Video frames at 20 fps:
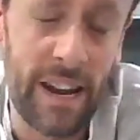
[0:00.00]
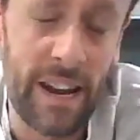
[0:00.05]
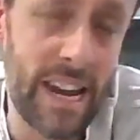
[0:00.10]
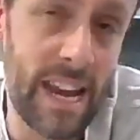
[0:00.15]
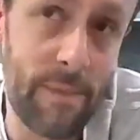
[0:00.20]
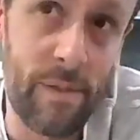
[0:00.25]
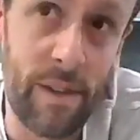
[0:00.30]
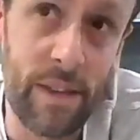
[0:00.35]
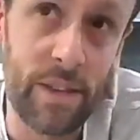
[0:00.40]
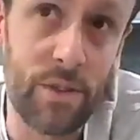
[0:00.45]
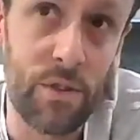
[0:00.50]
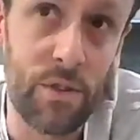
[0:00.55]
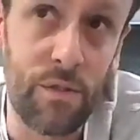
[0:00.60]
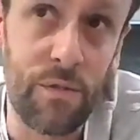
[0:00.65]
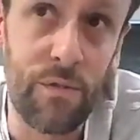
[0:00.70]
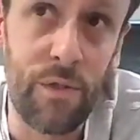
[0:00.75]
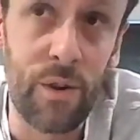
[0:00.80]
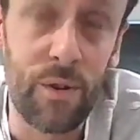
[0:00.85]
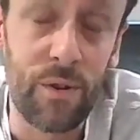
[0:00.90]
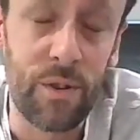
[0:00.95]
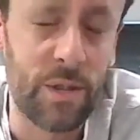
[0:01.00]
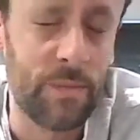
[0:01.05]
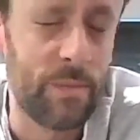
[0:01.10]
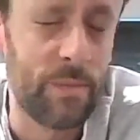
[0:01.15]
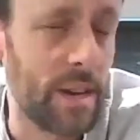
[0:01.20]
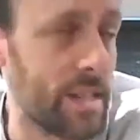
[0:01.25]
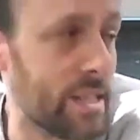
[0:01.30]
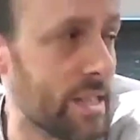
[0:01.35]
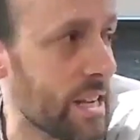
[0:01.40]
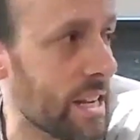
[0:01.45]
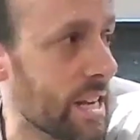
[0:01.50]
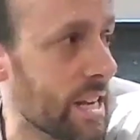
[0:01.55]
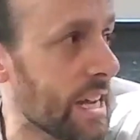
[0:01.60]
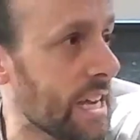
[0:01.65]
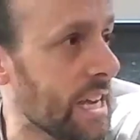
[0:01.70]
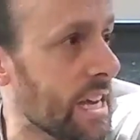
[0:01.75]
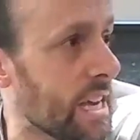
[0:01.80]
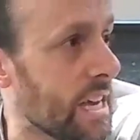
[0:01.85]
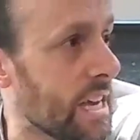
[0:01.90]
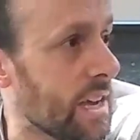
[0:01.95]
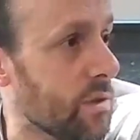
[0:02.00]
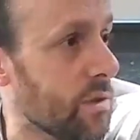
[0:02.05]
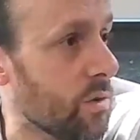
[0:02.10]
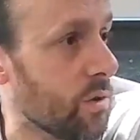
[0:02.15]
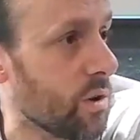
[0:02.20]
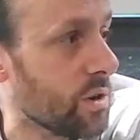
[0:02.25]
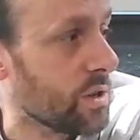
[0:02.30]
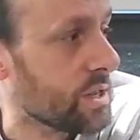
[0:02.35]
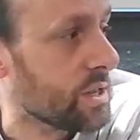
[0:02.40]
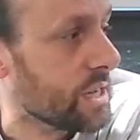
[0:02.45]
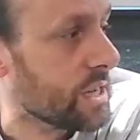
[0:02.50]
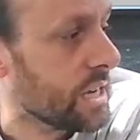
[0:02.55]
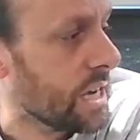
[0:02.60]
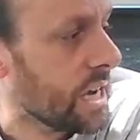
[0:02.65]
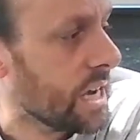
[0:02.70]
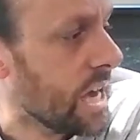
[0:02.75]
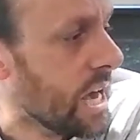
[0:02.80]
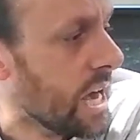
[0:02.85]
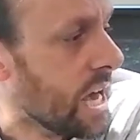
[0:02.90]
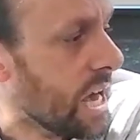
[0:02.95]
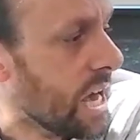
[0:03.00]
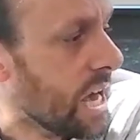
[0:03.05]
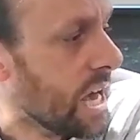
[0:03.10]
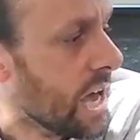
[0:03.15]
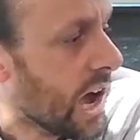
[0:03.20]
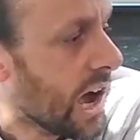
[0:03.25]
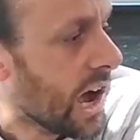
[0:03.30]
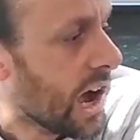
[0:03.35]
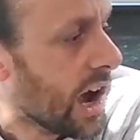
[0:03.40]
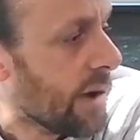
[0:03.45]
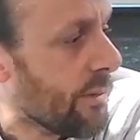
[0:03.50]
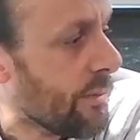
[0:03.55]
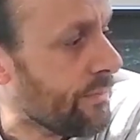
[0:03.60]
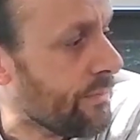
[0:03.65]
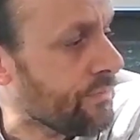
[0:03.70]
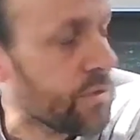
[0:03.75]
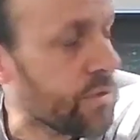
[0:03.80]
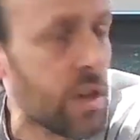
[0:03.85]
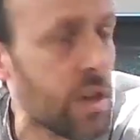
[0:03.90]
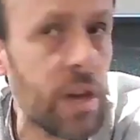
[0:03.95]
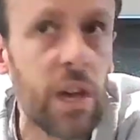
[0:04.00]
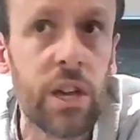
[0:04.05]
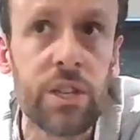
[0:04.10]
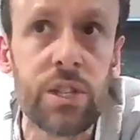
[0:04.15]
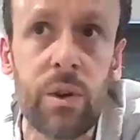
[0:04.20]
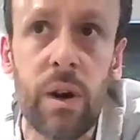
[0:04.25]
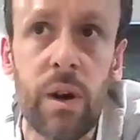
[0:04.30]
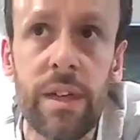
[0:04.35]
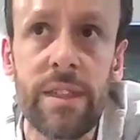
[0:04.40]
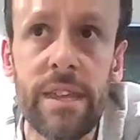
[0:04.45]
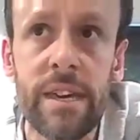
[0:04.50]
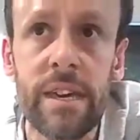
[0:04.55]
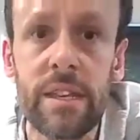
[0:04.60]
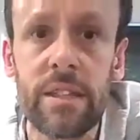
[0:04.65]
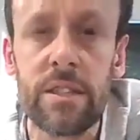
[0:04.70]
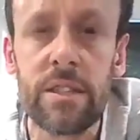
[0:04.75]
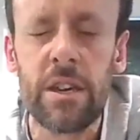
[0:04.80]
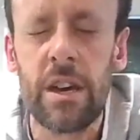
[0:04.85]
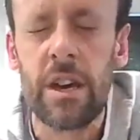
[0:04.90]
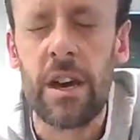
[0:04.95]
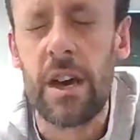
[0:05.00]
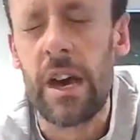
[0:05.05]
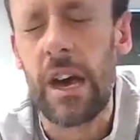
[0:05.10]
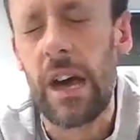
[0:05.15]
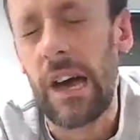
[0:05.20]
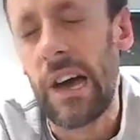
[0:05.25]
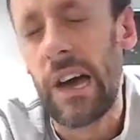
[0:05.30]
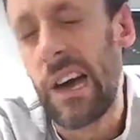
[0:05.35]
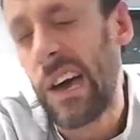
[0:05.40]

like limit sort of focus, basically, in all honesty. So I think that